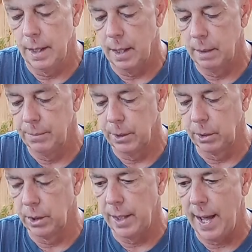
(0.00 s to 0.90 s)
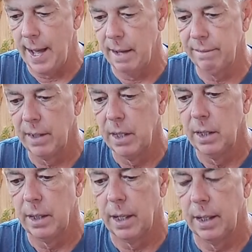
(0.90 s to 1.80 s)
Um, they're good to have.
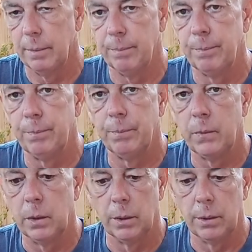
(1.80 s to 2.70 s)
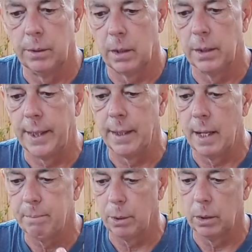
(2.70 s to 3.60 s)
Uh, you clean
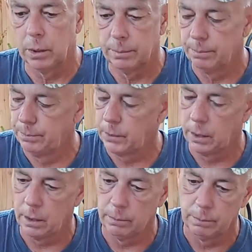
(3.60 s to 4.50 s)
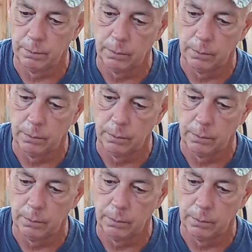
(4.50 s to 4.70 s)
up or, you know,